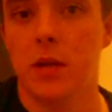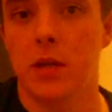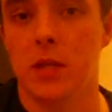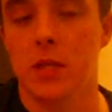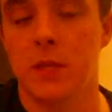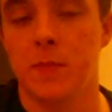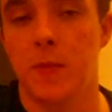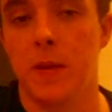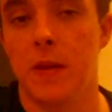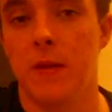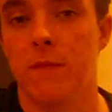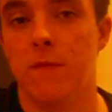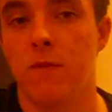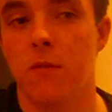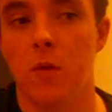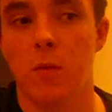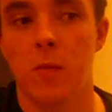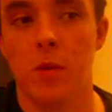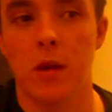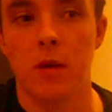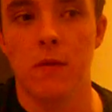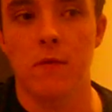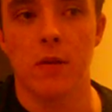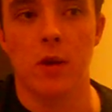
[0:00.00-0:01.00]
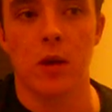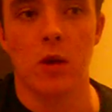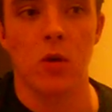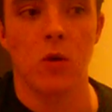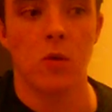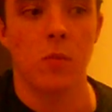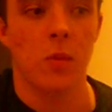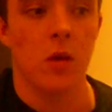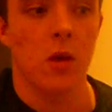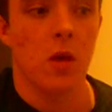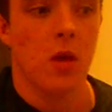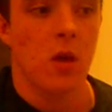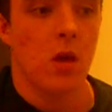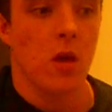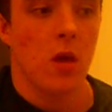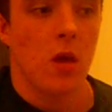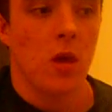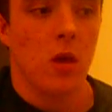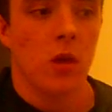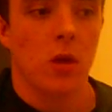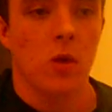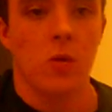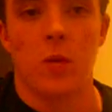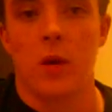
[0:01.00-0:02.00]
it's been informative, and I hope
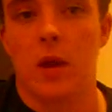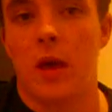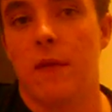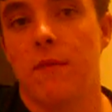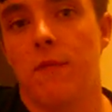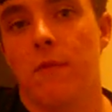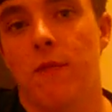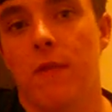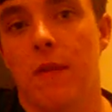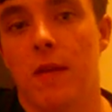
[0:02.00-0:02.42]
you want to have a